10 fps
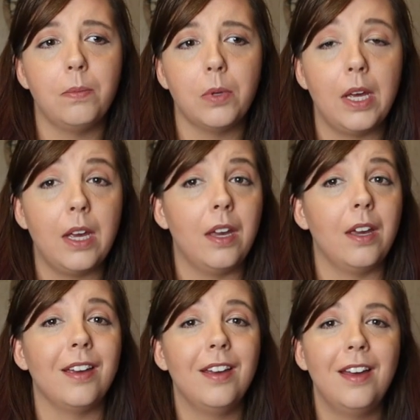
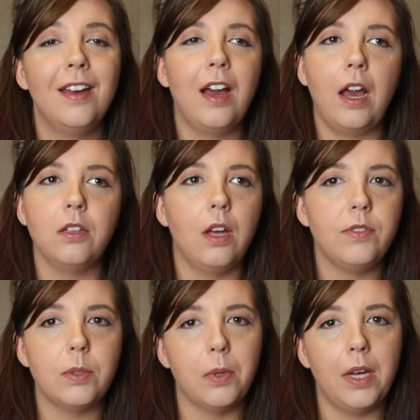playing. I
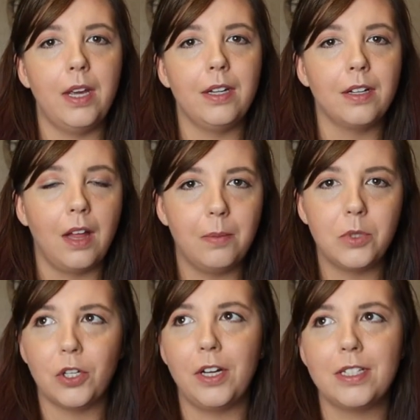loved to play and climb
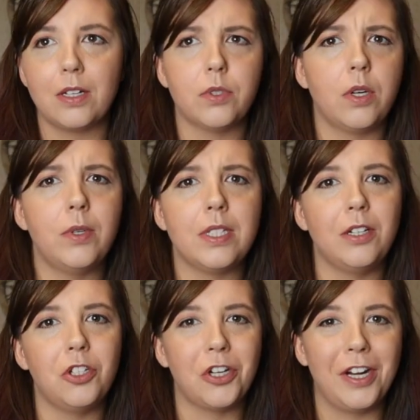trees. I was always in
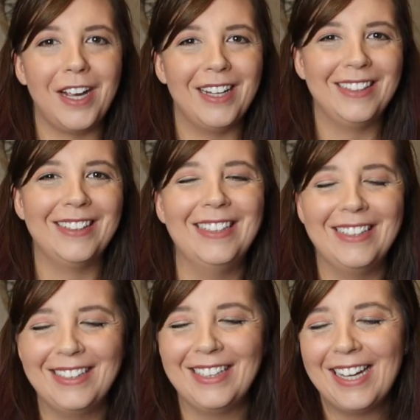a tree.
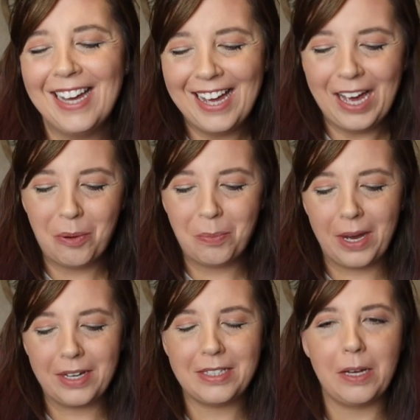
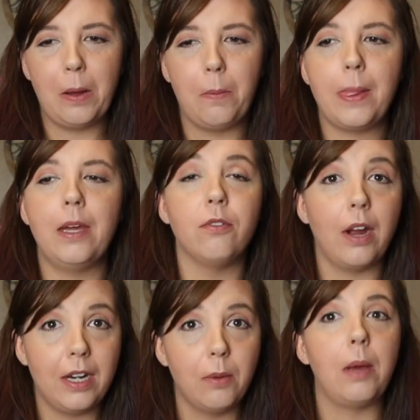But and
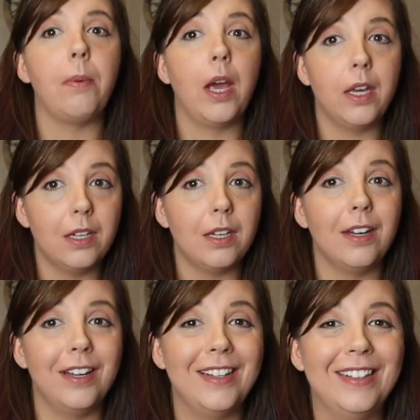riding my bike.
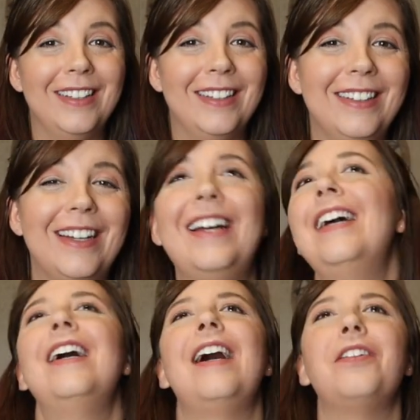
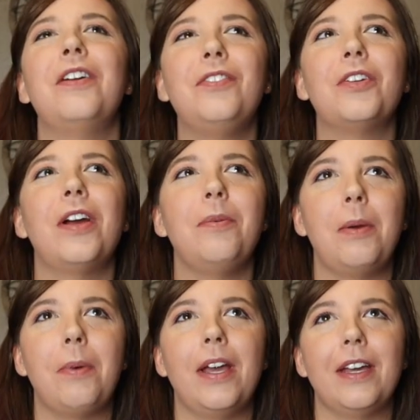I loved to ride
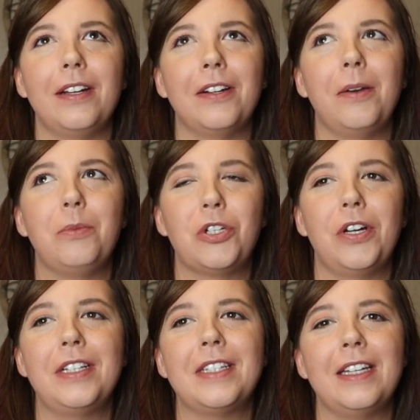my bike and climb
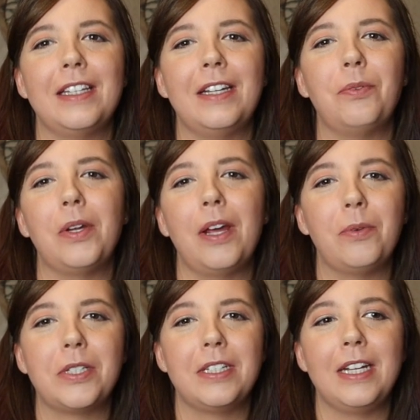trees. And then when I
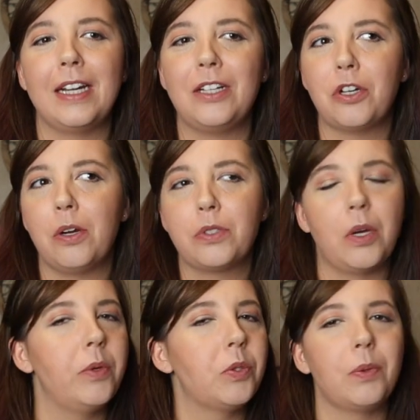was a teenager, I was
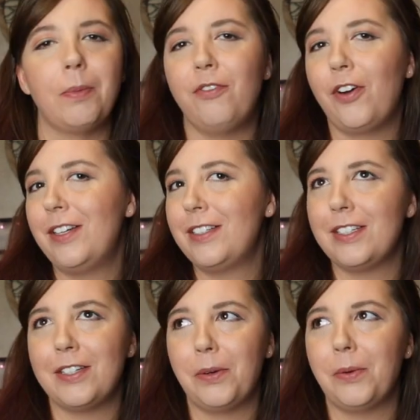always with my friends.
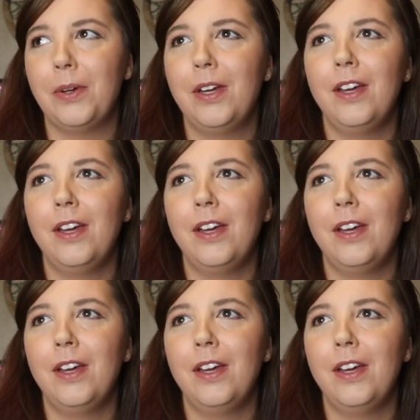So